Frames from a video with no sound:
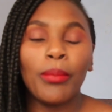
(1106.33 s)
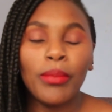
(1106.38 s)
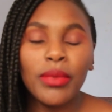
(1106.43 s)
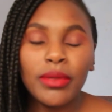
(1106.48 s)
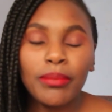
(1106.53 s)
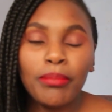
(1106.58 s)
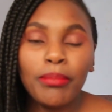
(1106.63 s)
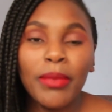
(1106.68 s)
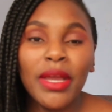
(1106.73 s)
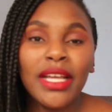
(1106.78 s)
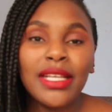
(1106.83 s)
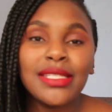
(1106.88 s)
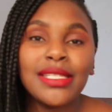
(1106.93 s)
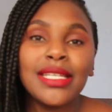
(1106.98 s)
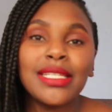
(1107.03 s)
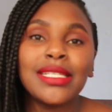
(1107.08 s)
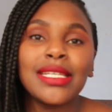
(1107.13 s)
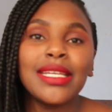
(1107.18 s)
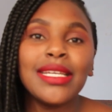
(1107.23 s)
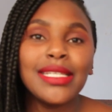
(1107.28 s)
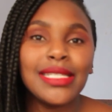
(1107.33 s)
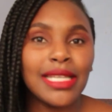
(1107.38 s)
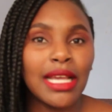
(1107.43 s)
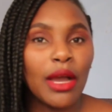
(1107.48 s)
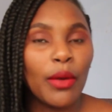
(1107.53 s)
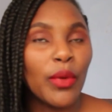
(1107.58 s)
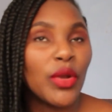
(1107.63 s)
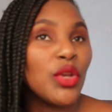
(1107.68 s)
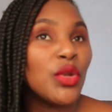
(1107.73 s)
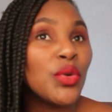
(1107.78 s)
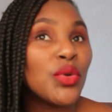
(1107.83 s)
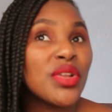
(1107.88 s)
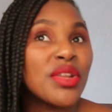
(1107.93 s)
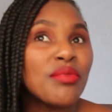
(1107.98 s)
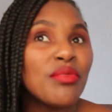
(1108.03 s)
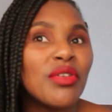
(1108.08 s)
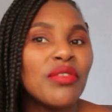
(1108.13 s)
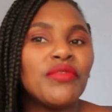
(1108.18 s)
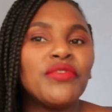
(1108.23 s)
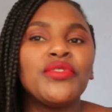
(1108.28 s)
makes it easier when you
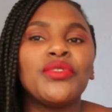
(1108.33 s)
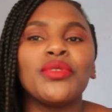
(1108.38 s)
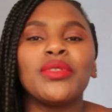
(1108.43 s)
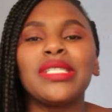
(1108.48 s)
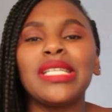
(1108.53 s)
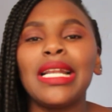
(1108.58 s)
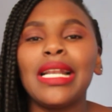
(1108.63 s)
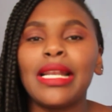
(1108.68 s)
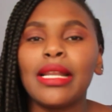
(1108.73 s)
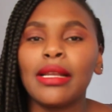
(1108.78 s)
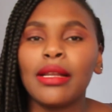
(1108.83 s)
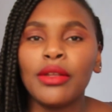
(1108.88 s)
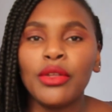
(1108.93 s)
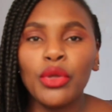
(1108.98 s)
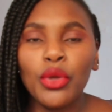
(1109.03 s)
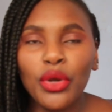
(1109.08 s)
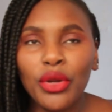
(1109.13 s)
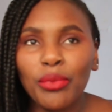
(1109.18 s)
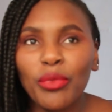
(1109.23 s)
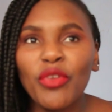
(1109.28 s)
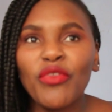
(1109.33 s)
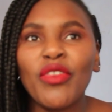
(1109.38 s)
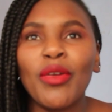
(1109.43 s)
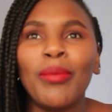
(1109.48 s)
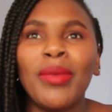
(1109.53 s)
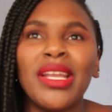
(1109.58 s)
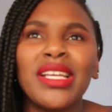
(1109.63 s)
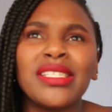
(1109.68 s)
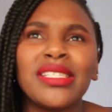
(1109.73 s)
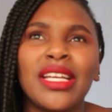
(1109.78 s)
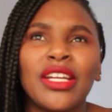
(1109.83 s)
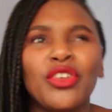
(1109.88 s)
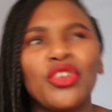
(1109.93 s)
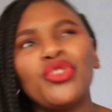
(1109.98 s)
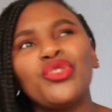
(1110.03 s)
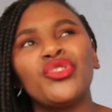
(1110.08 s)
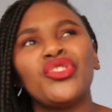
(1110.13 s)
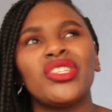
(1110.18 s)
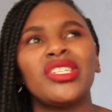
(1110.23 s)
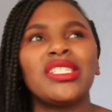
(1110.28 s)
remove your blazer,
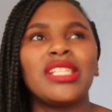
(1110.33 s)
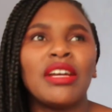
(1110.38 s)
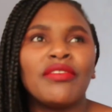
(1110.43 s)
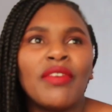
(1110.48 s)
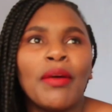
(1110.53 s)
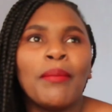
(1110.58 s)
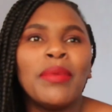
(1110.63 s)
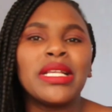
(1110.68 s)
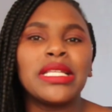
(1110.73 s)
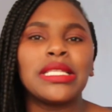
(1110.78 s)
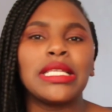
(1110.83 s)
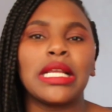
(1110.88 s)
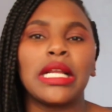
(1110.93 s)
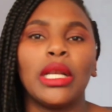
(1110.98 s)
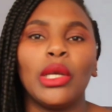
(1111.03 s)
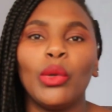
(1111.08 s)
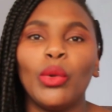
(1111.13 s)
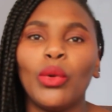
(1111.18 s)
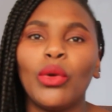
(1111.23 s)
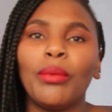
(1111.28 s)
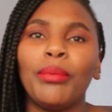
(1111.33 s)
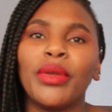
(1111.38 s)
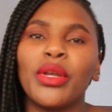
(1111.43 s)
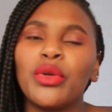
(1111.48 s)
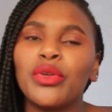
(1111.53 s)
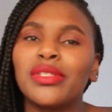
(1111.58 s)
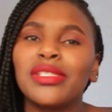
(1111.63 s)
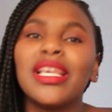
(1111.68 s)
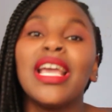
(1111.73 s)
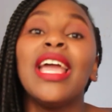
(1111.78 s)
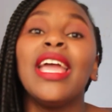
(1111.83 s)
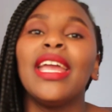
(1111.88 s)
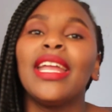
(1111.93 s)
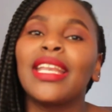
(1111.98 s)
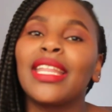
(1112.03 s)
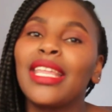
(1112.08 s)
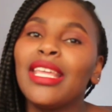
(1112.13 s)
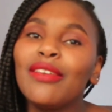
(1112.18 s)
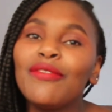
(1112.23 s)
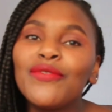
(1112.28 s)
not to just have a basic look, because
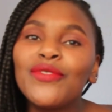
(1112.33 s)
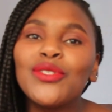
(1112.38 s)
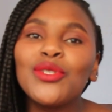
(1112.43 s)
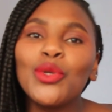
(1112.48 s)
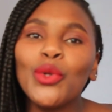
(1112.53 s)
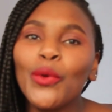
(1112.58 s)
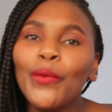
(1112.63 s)
it gives